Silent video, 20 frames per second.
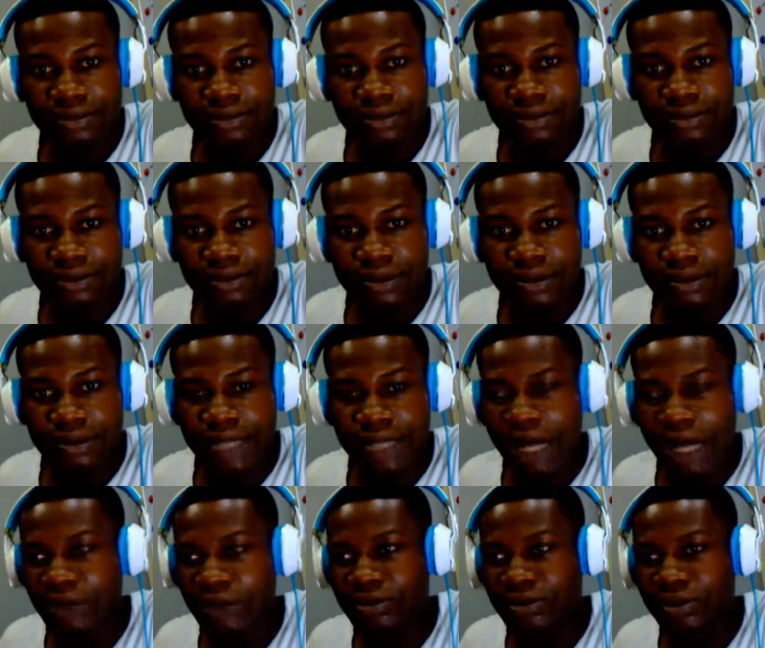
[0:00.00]
Now,
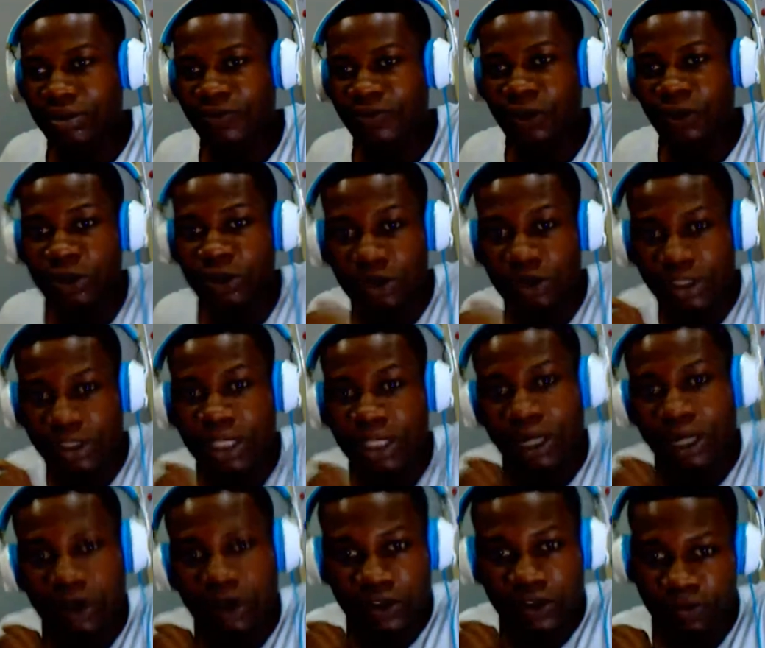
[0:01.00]
for using a gospel
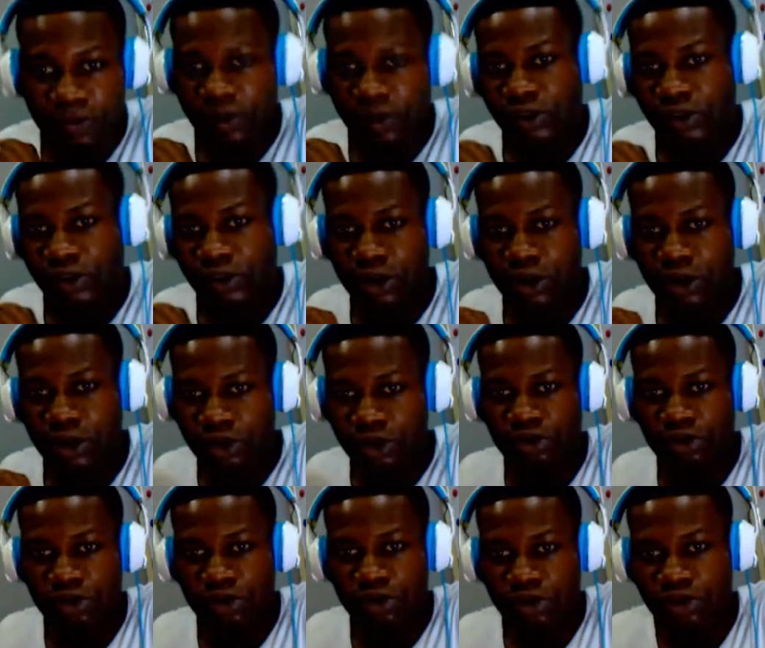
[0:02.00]
song to do
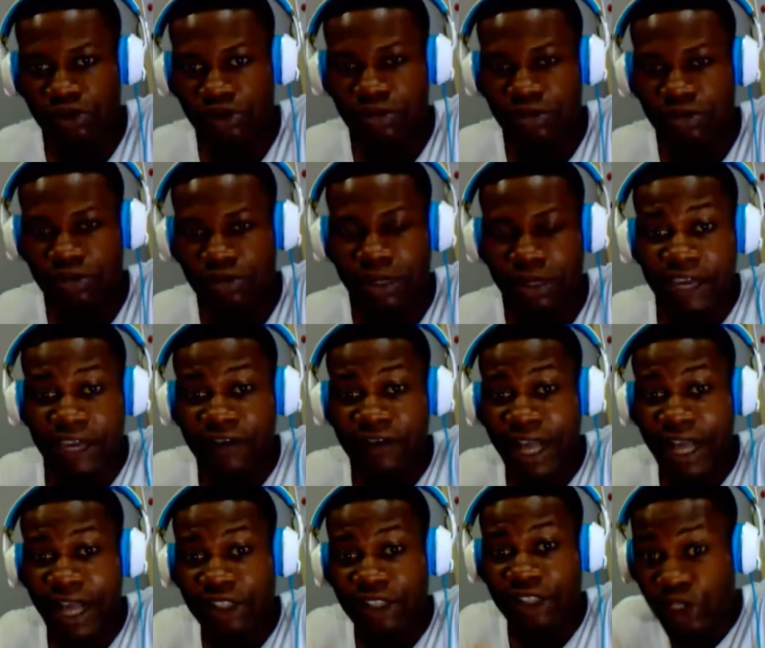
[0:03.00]
it. If I'd used
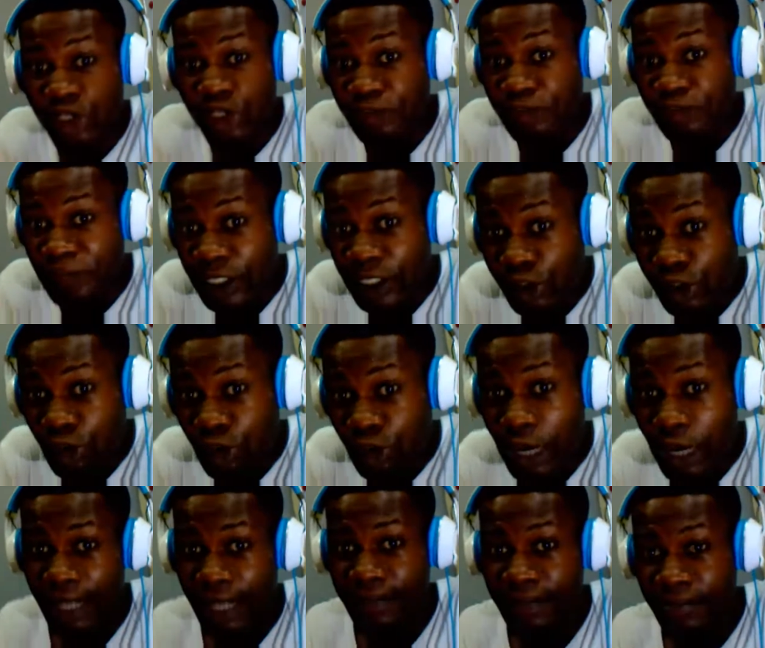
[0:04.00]
P Square,
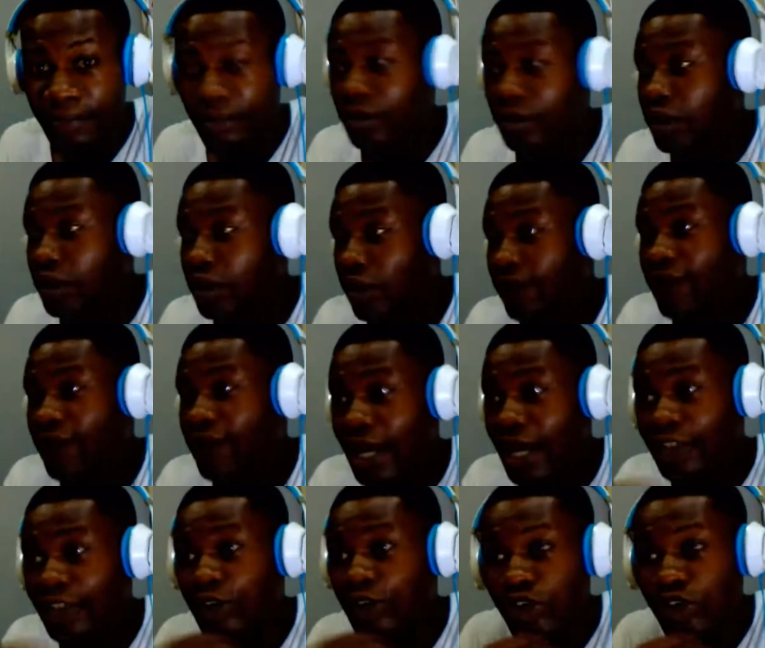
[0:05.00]
if I'd
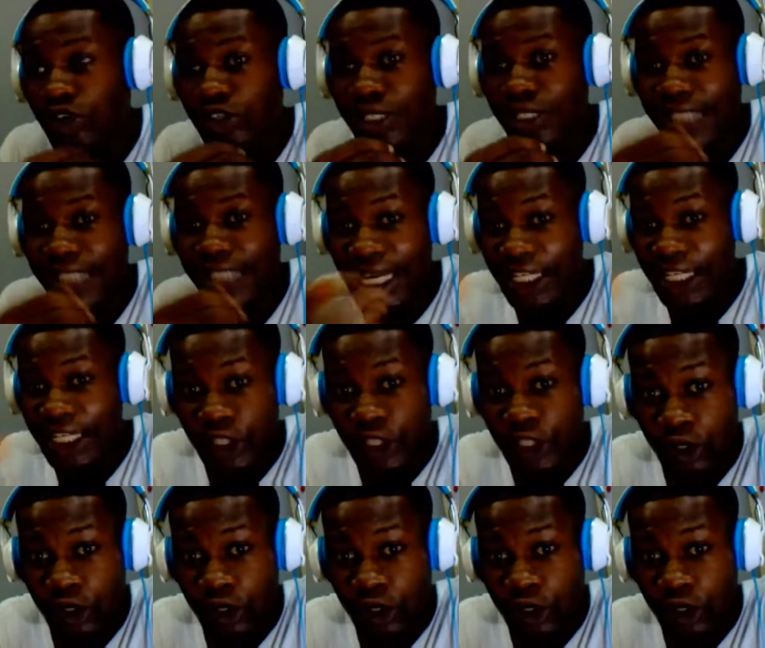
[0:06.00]
used Celine Dion,